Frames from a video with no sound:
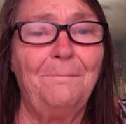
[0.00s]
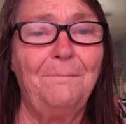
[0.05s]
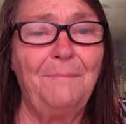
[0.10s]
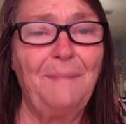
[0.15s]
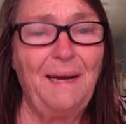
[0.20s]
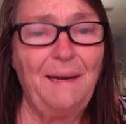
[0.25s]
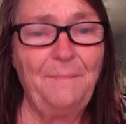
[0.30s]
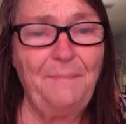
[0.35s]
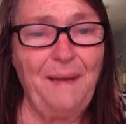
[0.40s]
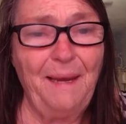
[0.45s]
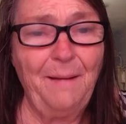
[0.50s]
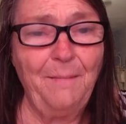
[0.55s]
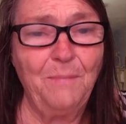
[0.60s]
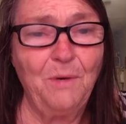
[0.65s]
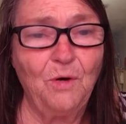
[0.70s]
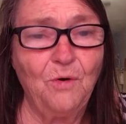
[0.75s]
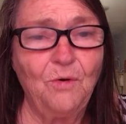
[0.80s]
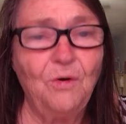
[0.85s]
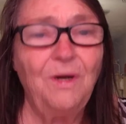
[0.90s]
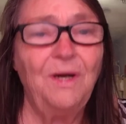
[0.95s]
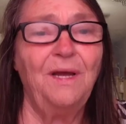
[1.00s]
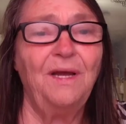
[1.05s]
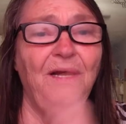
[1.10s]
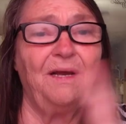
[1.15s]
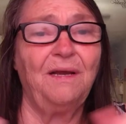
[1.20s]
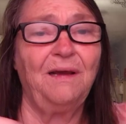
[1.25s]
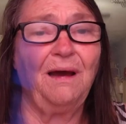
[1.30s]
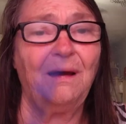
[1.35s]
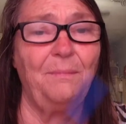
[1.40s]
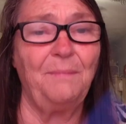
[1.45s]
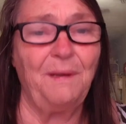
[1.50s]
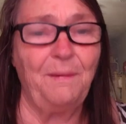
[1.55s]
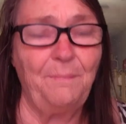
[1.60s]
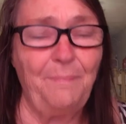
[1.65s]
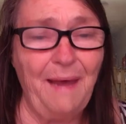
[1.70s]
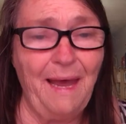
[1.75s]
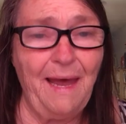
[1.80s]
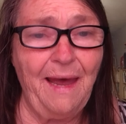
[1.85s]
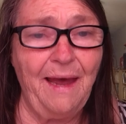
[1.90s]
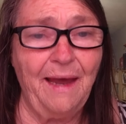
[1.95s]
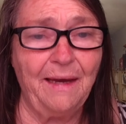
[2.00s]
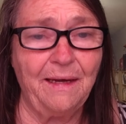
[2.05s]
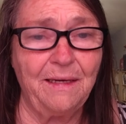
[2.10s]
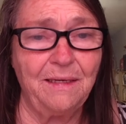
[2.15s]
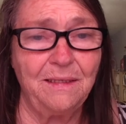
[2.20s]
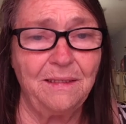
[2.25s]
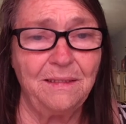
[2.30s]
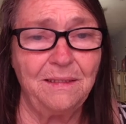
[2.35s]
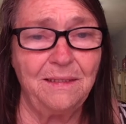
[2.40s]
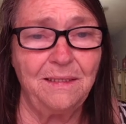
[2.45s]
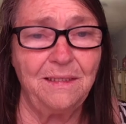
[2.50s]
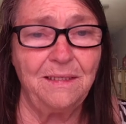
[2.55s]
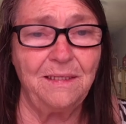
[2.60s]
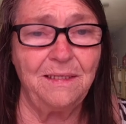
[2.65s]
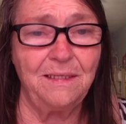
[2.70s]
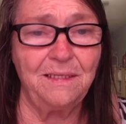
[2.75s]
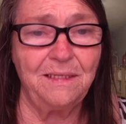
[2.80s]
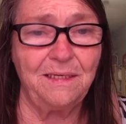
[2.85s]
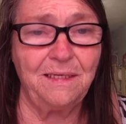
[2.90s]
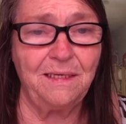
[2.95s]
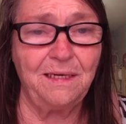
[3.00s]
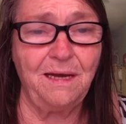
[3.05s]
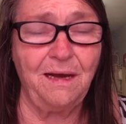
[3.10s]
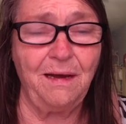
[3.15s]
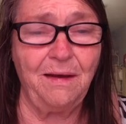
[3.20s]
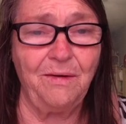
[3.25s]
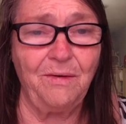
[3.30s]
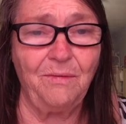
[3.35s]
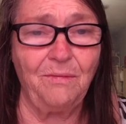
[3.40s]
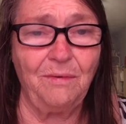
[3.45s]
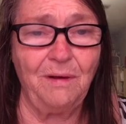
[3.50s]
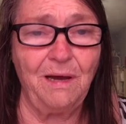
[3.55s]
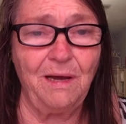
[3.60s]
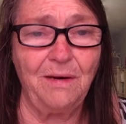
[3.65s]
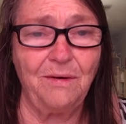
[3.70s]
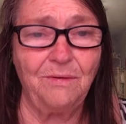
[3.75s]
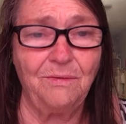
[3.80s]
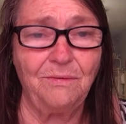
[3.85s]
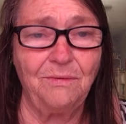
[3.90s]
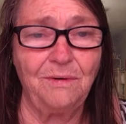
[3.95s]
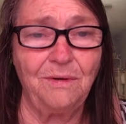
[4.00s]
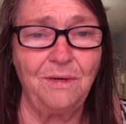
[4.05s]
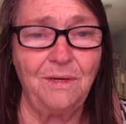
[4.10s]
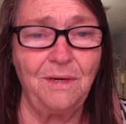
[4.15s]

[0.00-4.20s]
my memo got me back to Colorado.